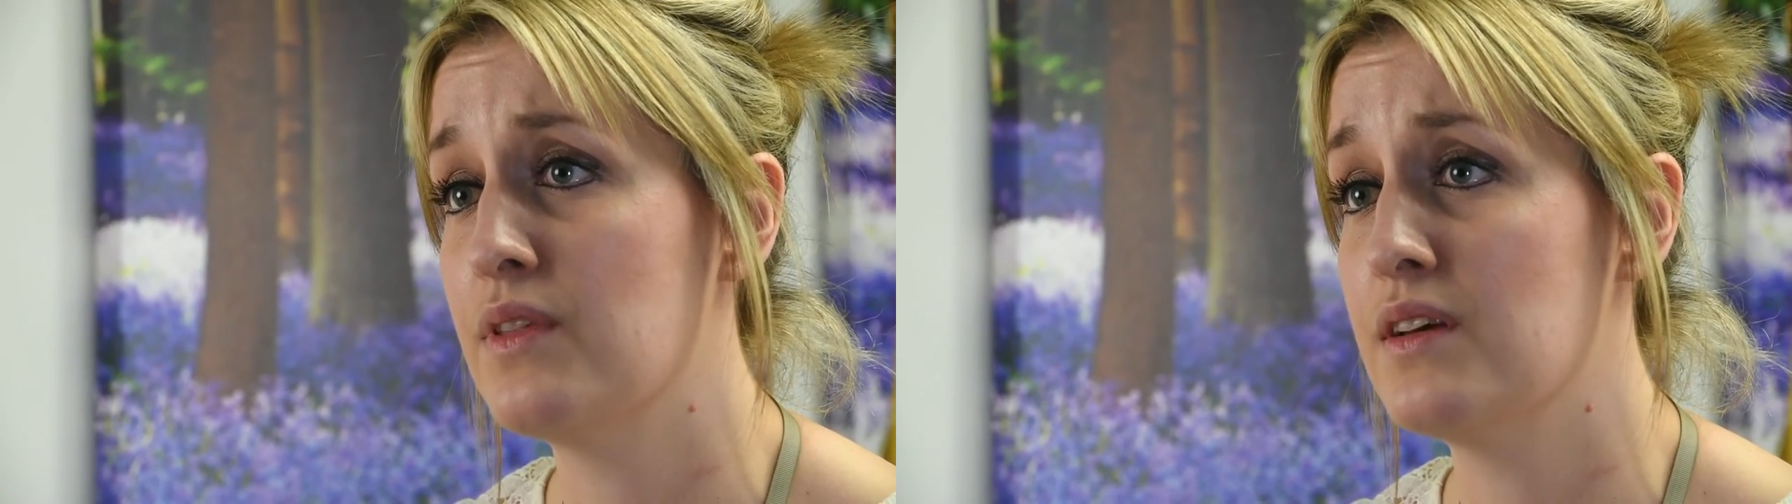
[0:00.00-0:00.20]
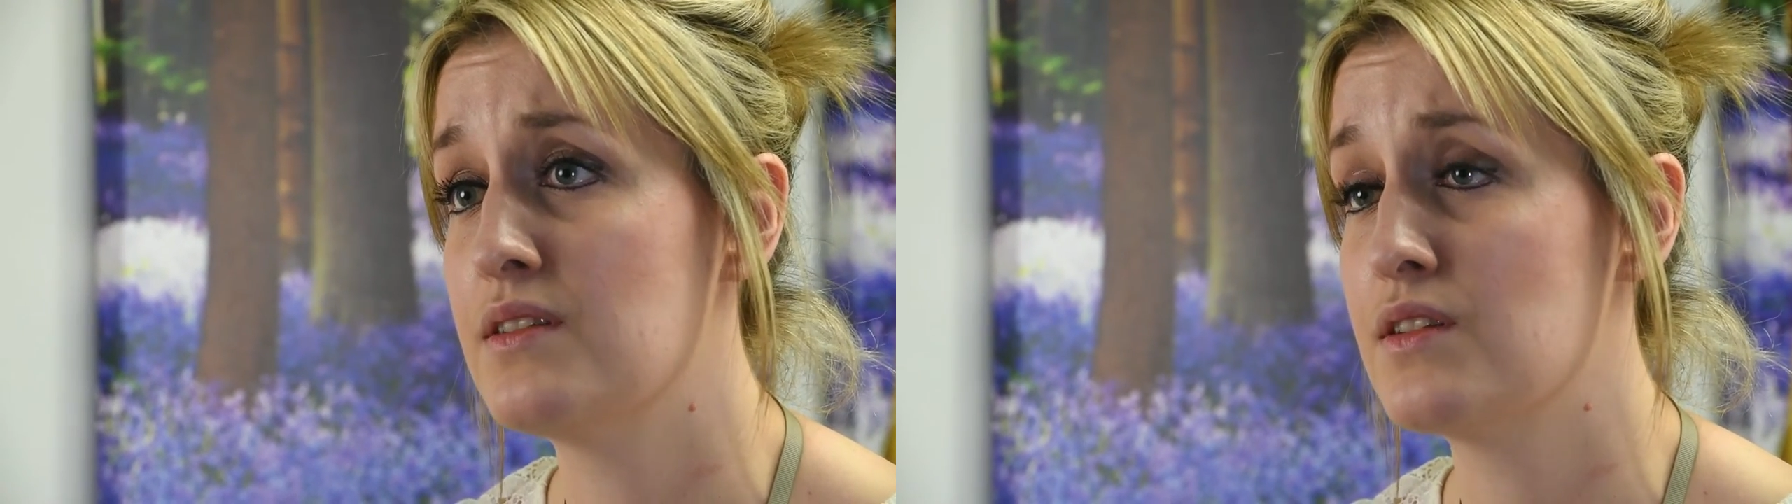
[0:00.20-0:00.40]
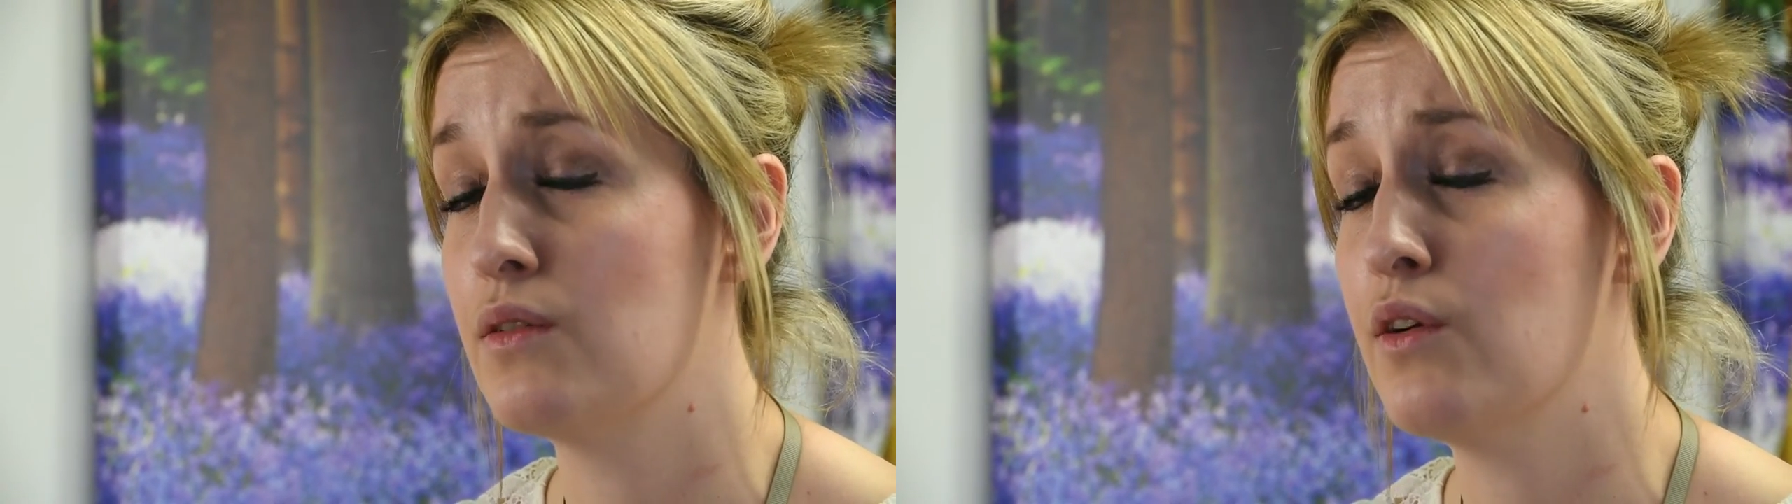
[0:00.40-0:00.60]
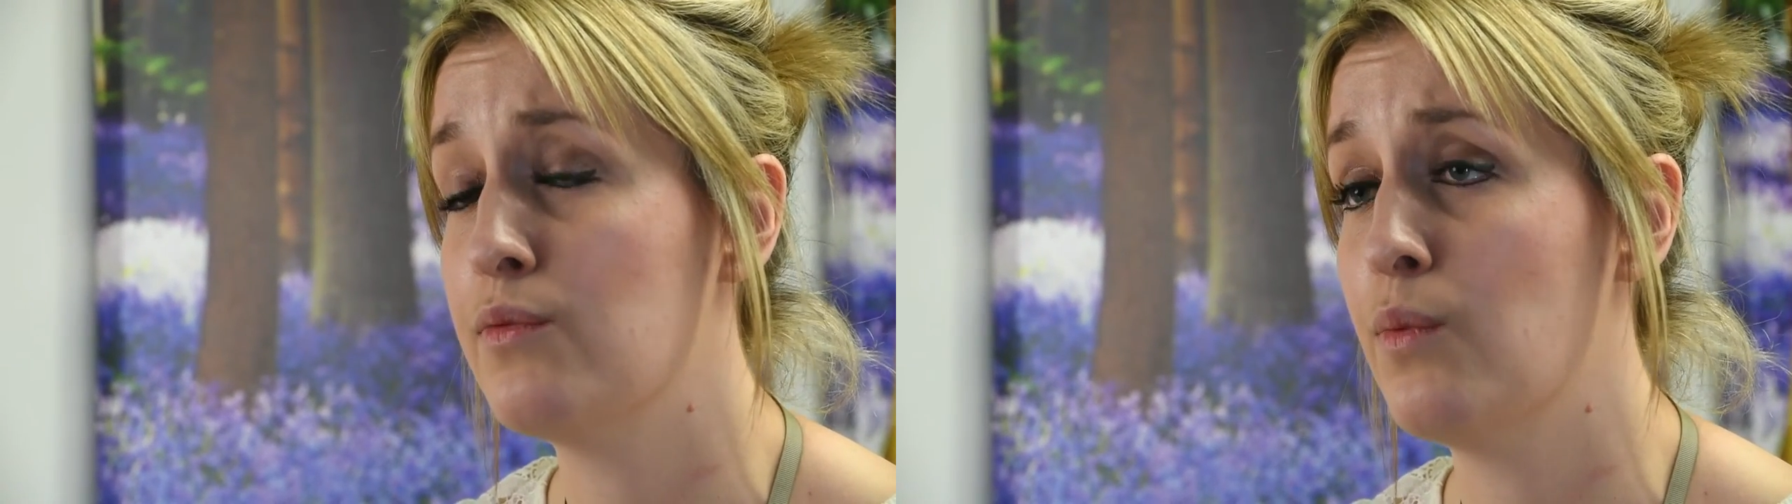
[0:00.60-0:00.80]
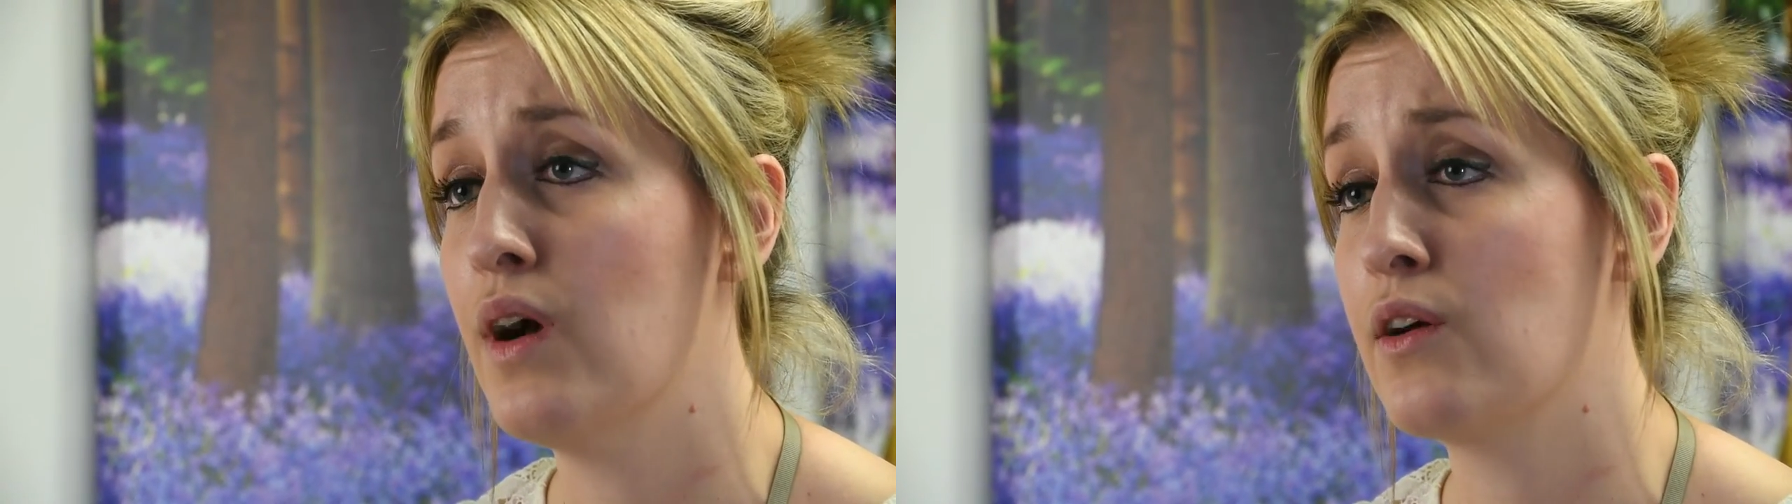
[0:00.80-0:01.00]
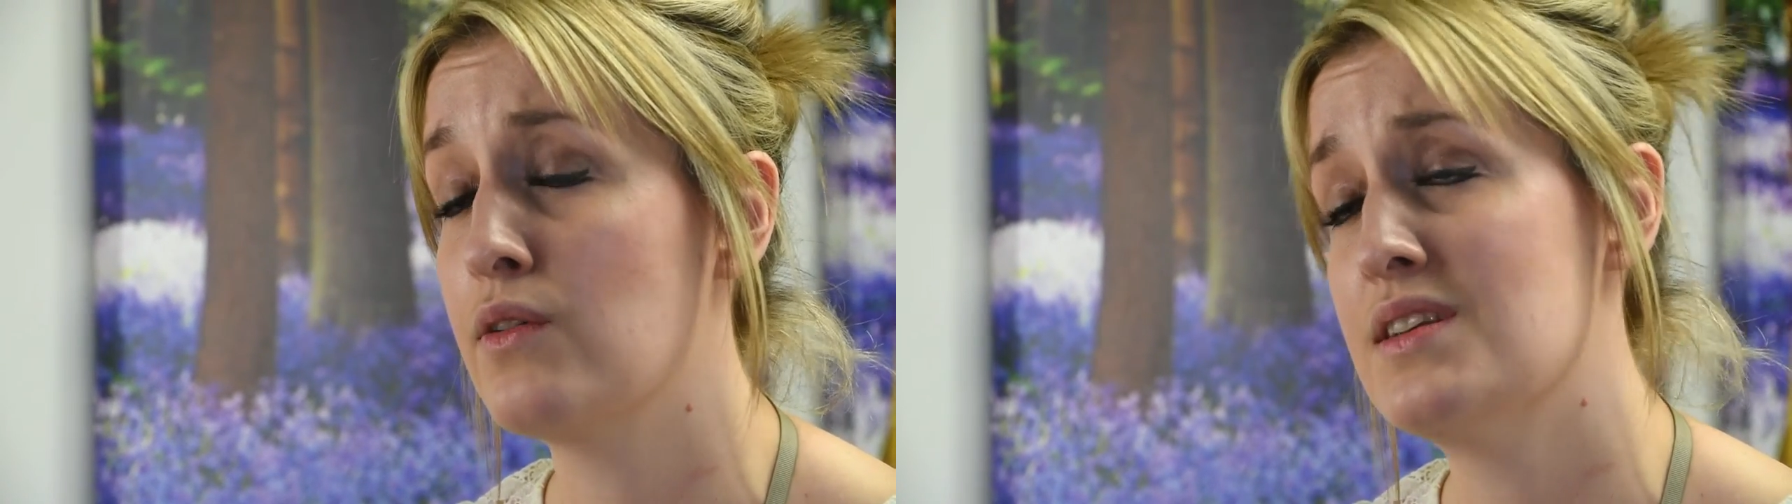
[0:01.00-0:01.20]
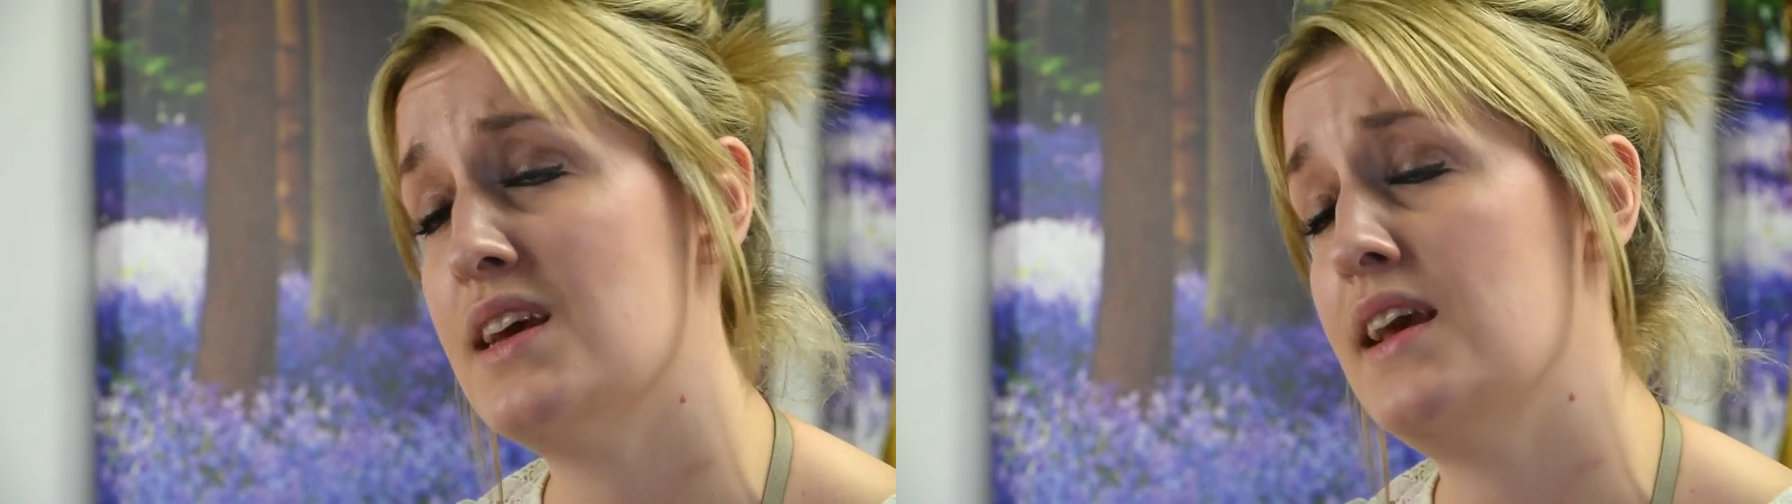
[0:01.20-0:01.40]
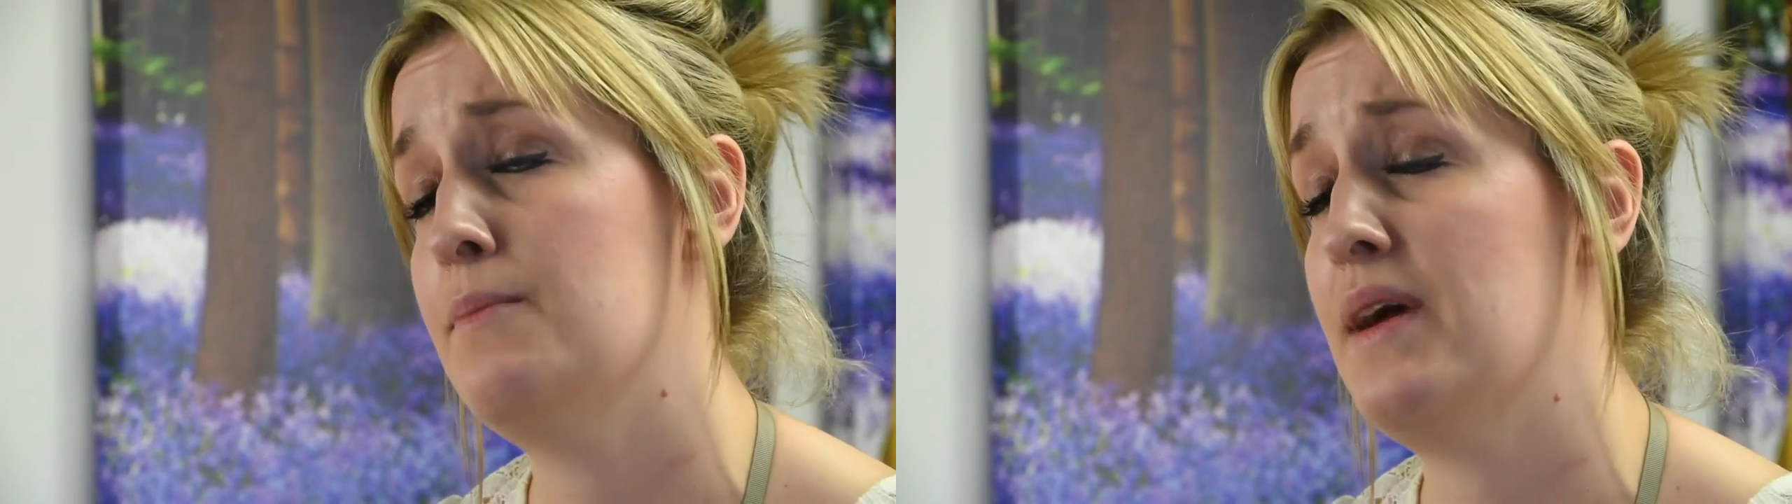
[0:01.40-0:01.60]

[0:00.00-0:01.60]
that are off work on a daily